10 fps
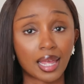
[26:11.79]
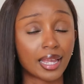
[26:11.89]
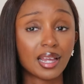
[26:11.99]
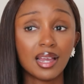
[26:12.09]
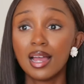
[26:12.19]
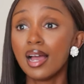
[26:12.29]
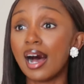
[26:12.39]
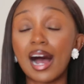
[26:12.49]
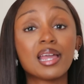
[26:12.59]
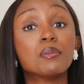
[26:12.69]
Like,
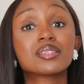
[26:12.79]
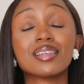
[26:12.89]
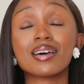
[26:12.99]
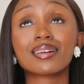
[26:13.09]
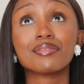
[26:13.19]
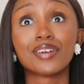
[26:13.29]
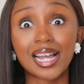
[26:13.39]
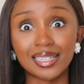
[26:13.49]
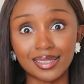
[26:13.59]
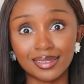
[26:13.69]
I am
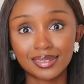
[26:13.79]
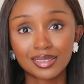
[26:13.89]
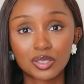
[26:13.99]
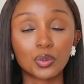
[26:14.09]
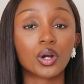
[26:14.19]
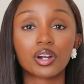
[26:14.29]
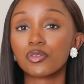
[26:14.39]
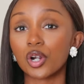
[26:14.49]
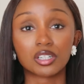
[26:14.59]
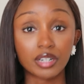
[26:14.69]
terrified to work
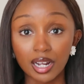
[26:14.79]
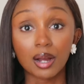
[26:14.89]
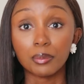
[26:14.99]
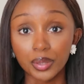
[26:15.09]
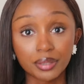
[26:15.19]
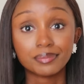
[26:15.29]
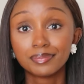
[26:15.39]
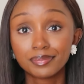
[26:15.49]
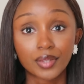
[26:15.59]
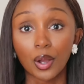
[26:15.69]
for a Korean company,
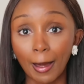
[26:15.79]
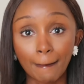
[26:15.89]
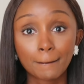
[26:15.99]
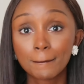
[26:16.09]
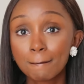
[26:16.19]
okay?